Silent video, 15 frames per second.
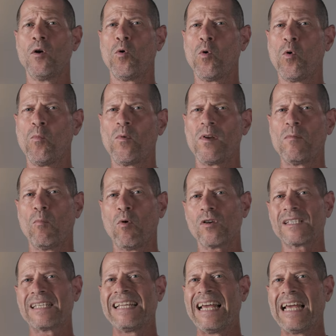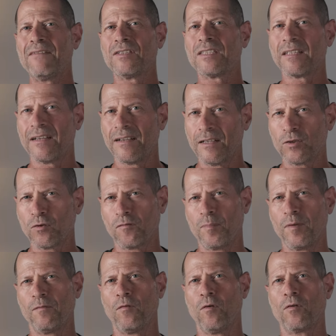whom we mostly haven't heard of
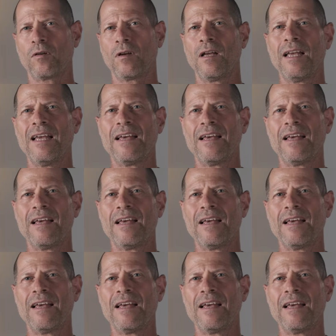before,